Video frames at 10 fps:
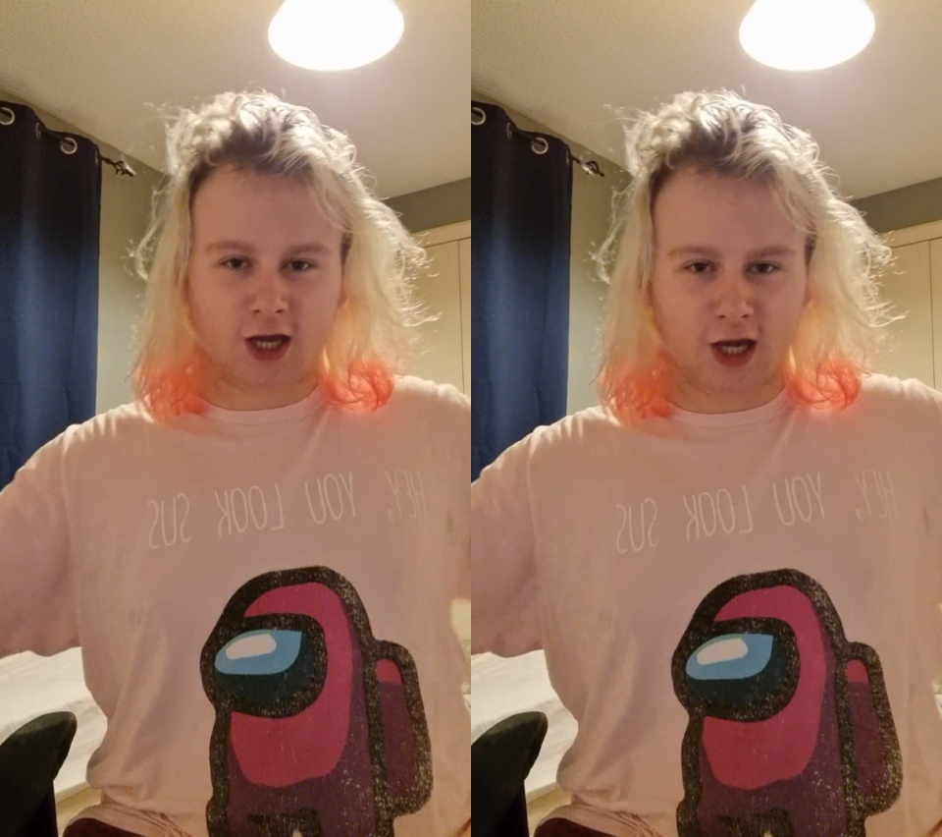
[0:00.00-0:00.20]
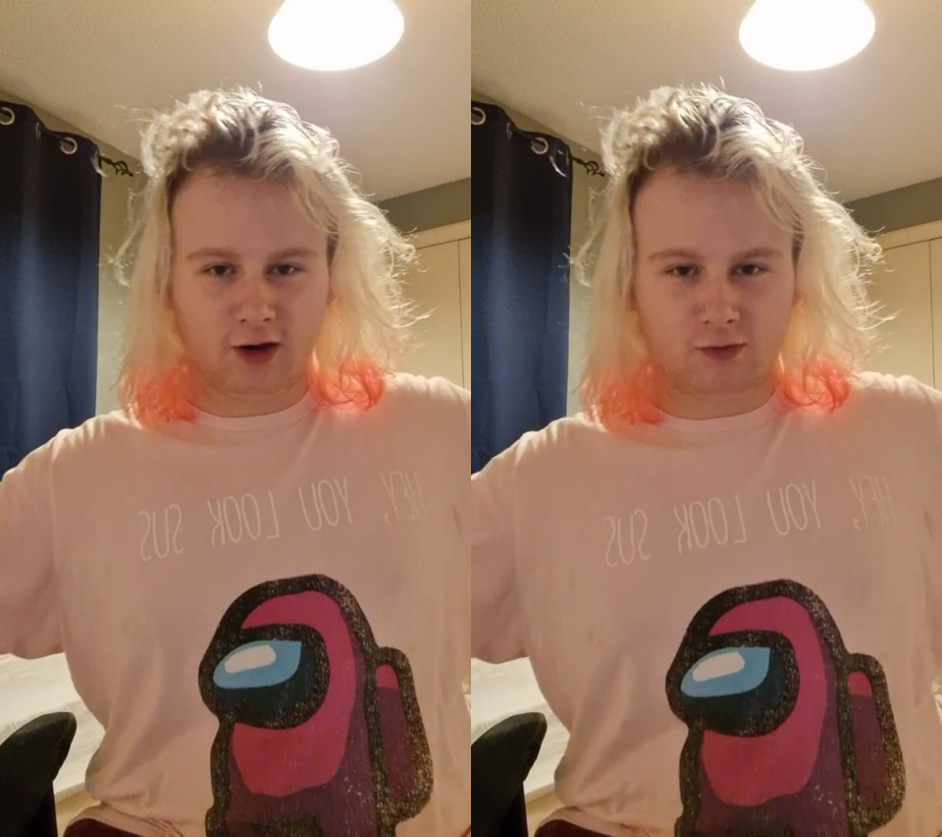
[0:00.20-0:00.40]

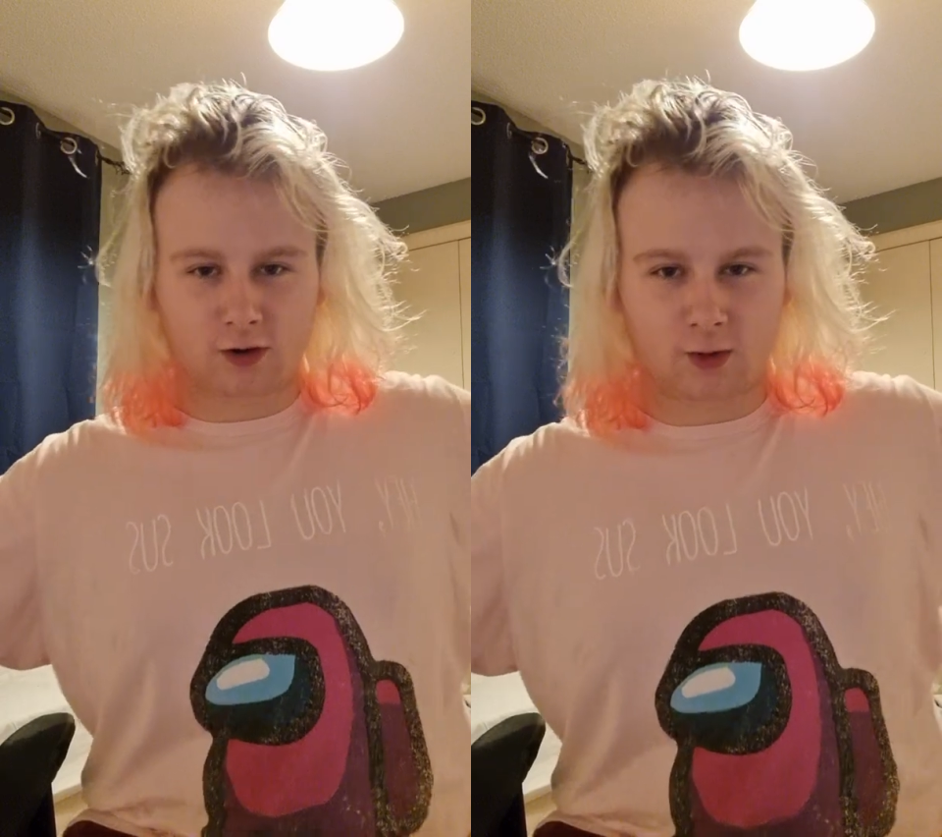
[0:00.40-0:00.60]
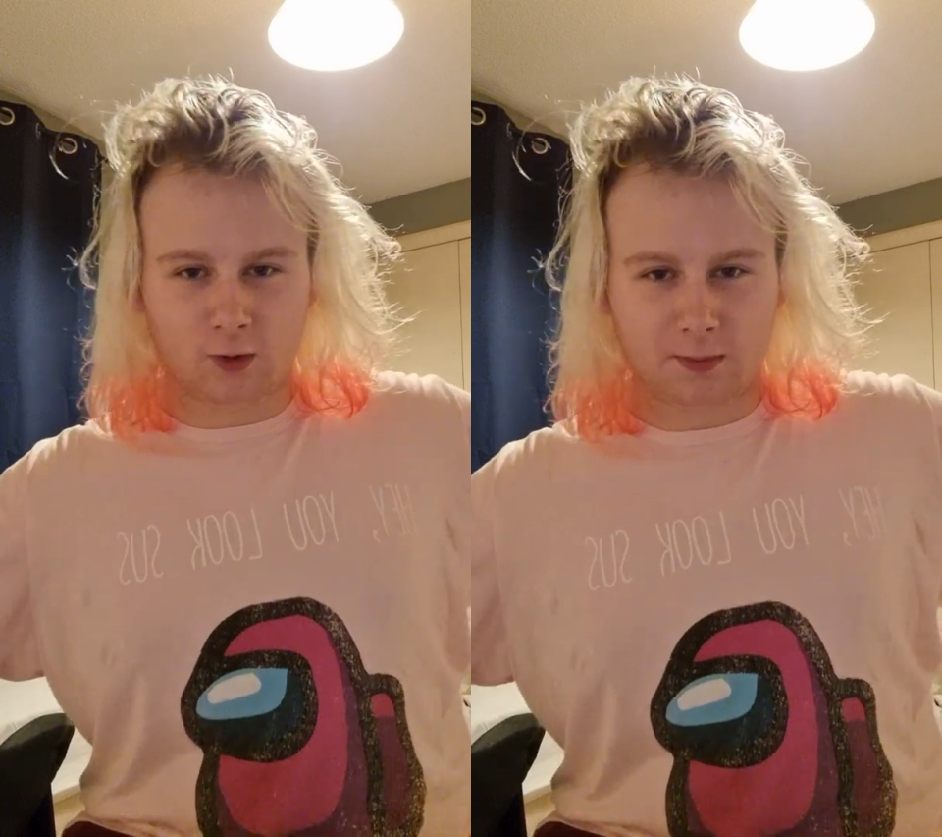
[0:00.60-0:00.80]
Hey
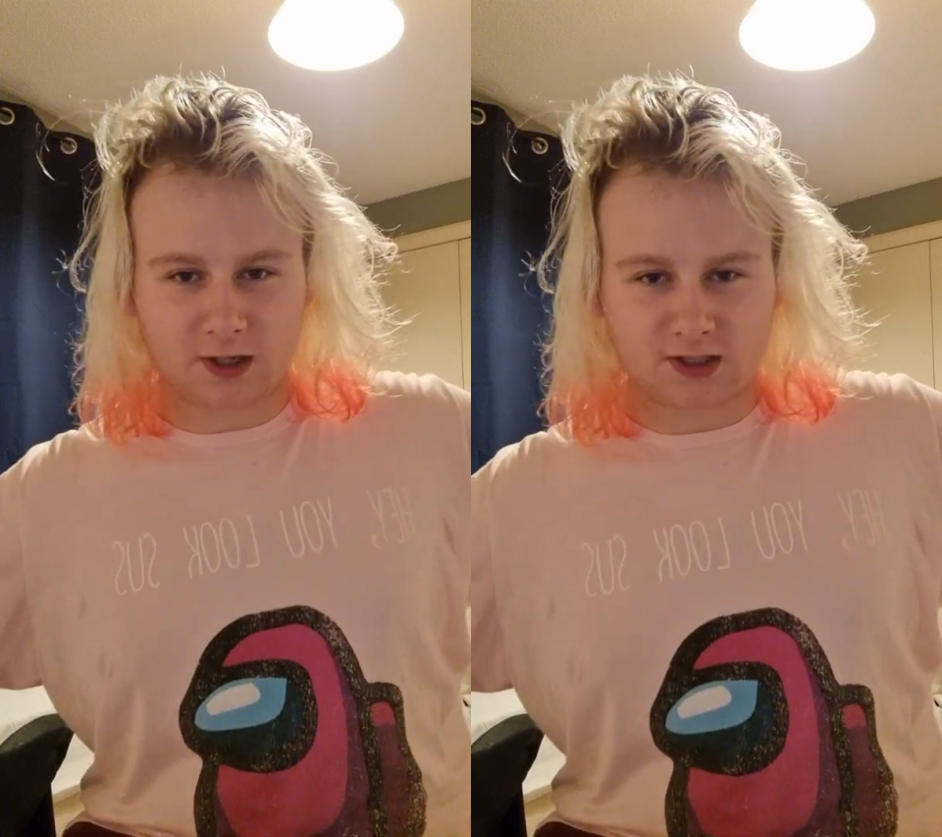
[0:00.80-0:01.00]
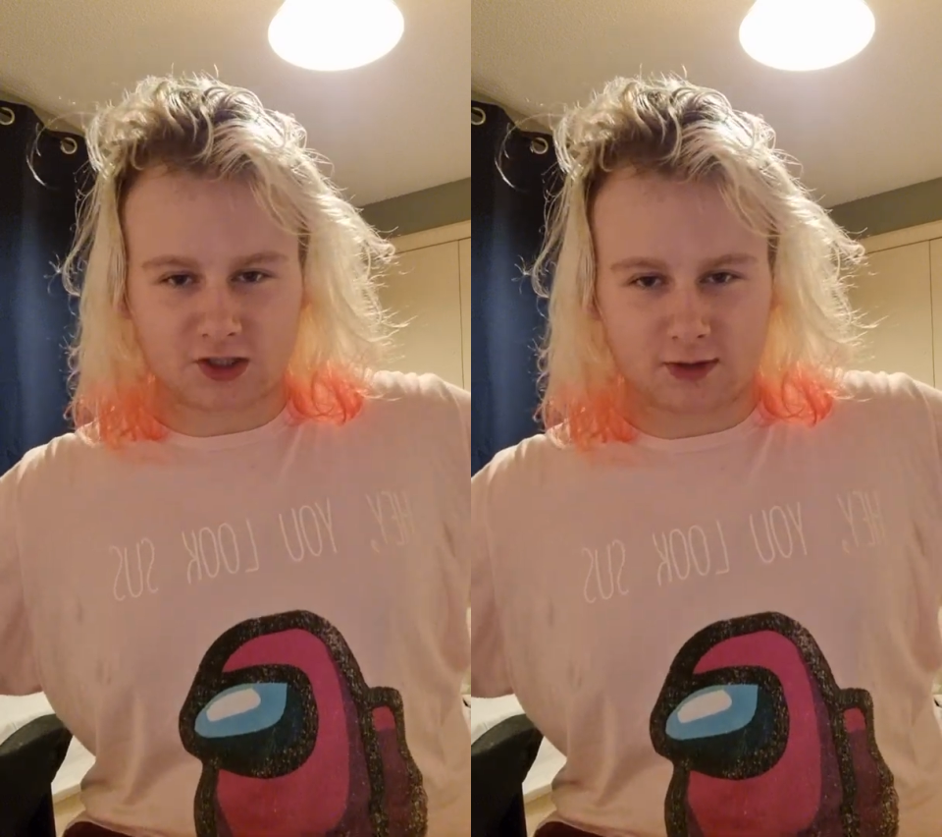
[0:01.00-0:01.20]
everyone, welcome
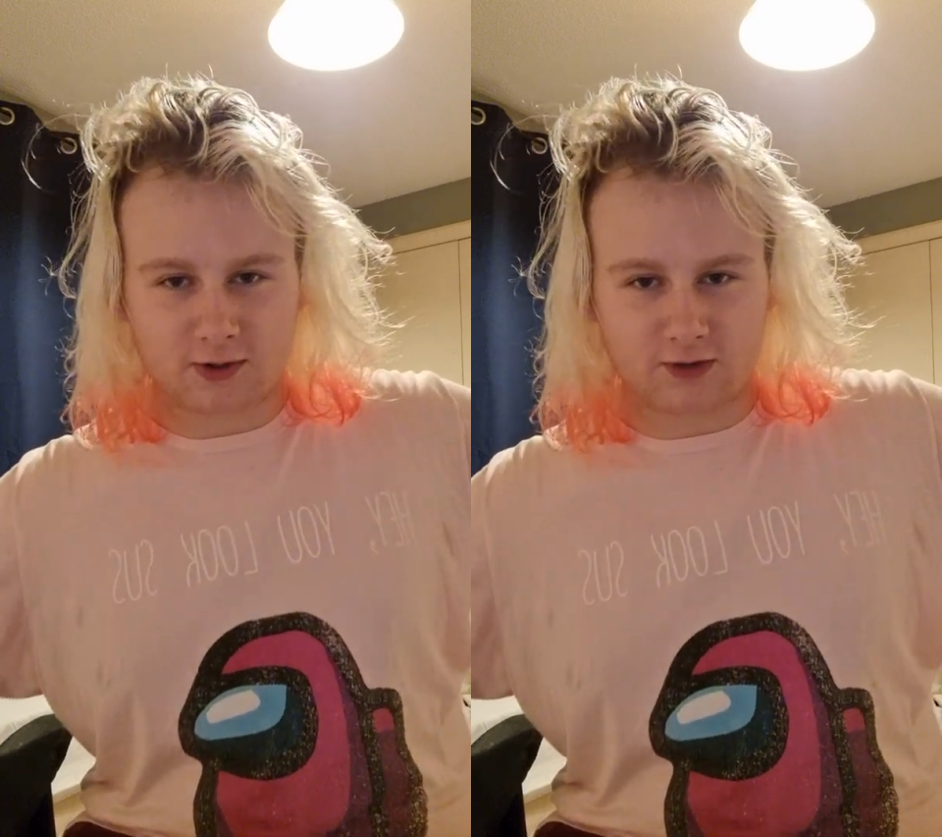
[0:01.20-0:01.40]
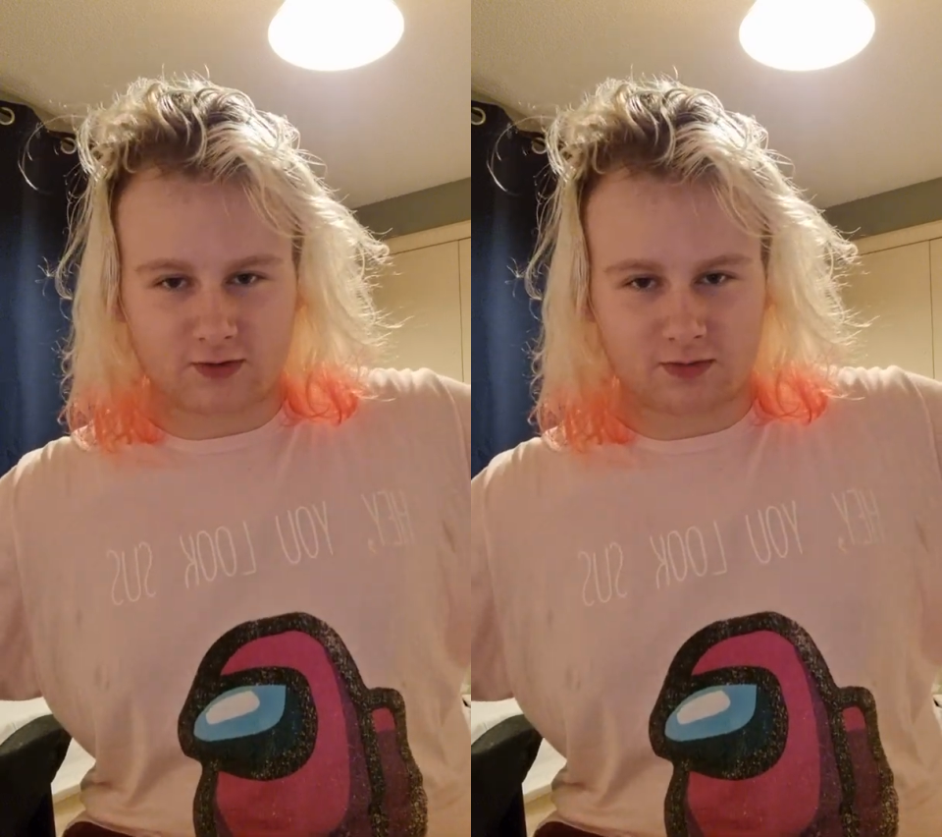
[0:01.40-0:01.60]
back to another
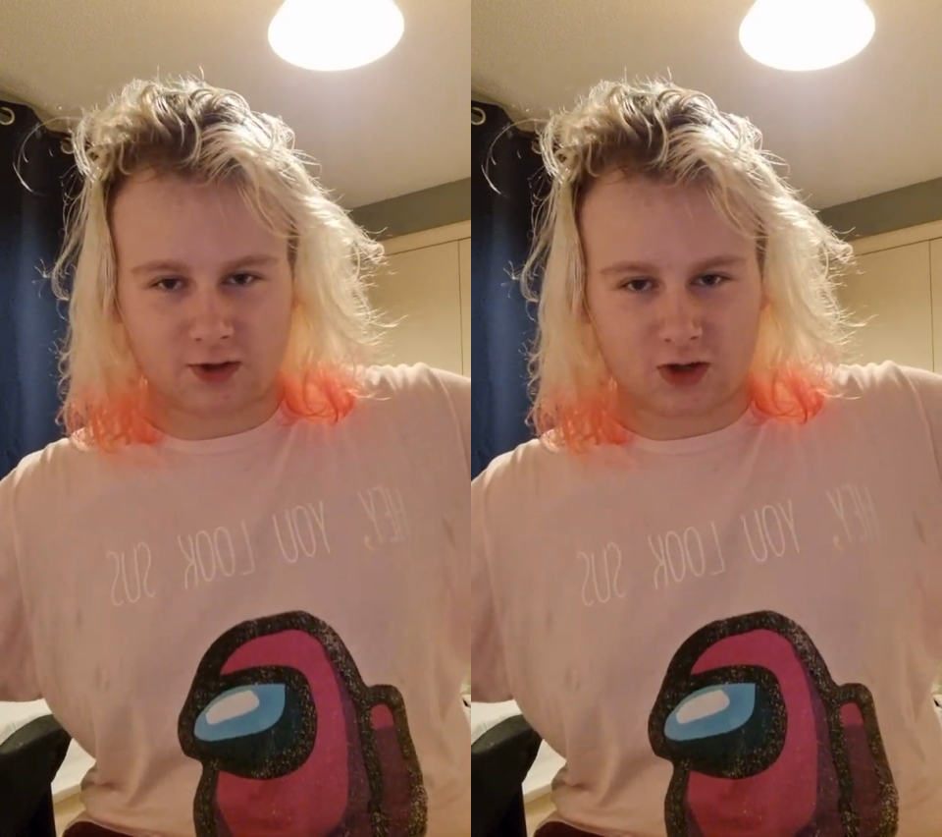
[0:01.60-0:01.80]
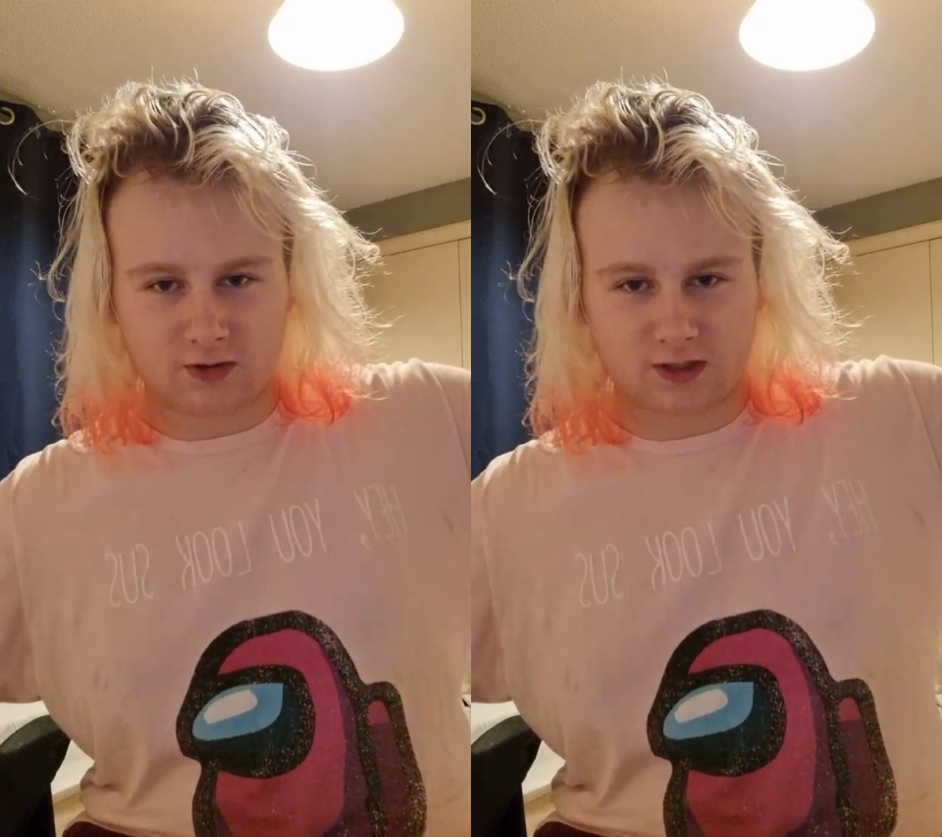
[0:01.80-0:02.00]
brand new video.
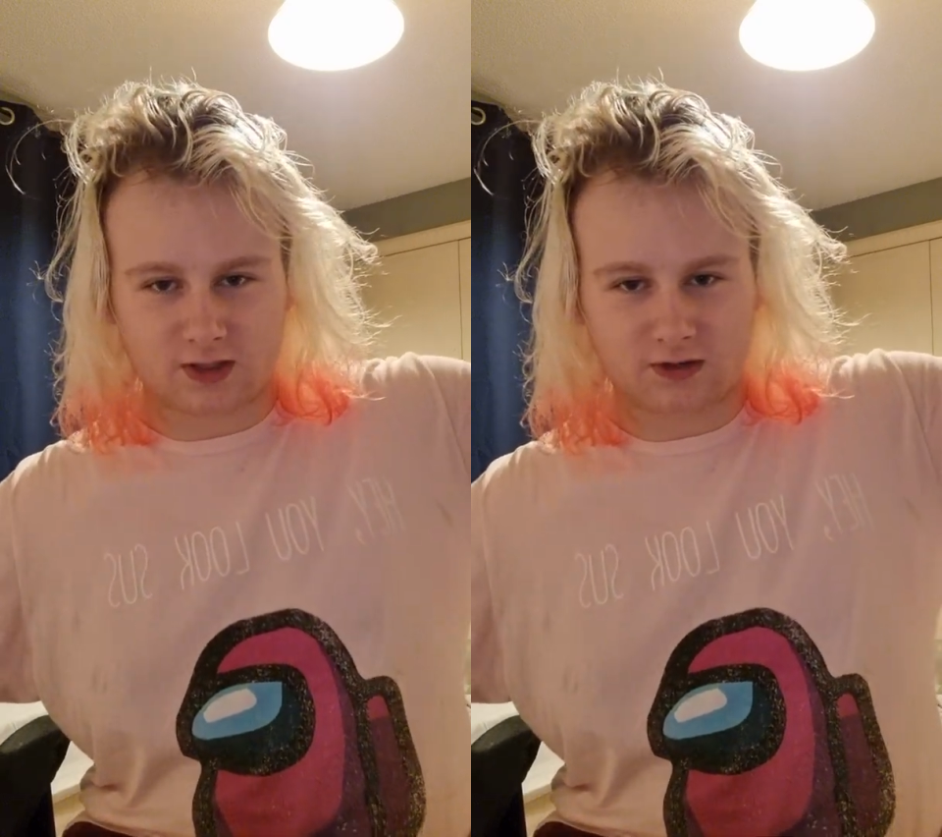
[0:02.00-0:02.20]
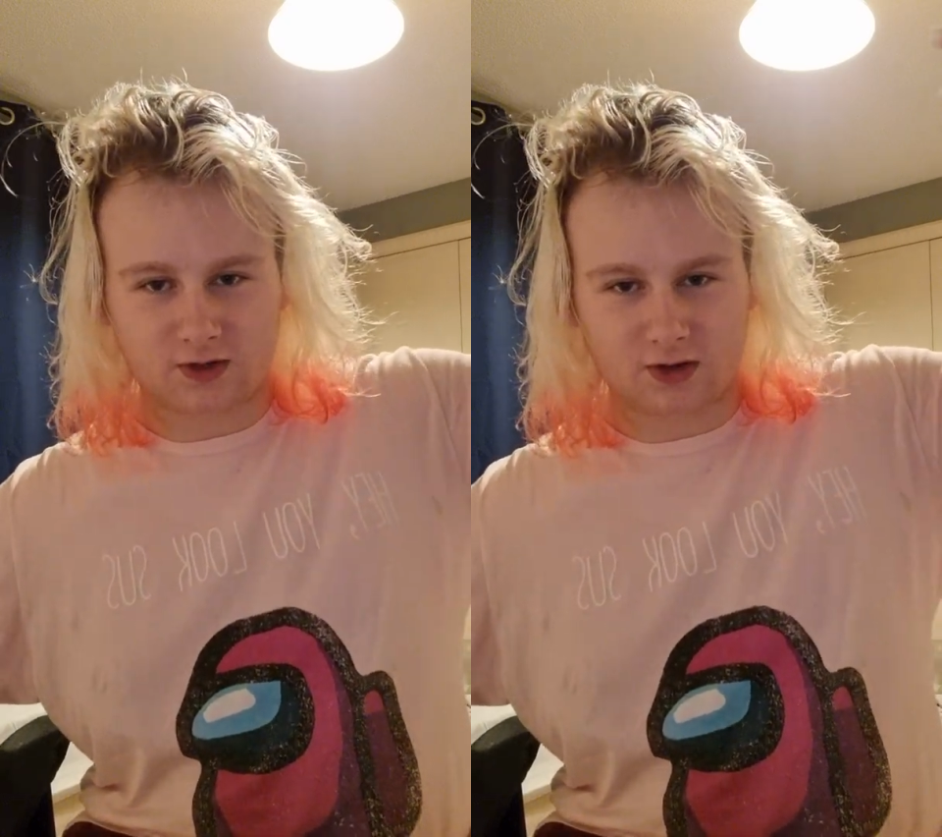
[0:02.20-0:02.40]
My channel
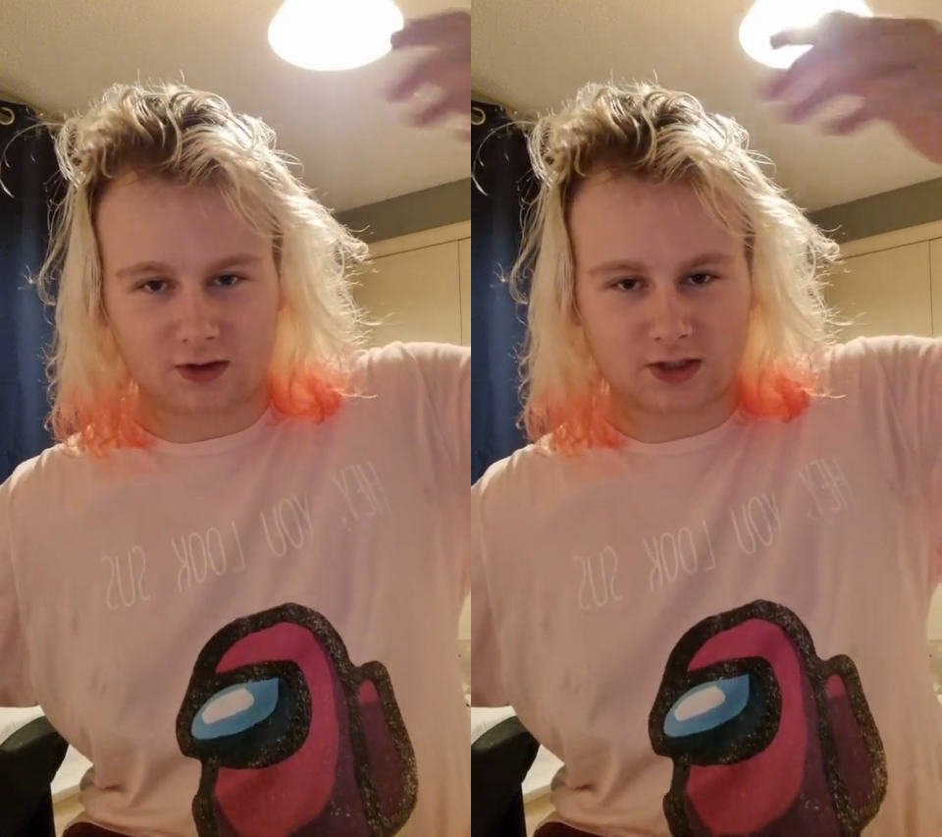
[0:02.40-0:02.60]
today video.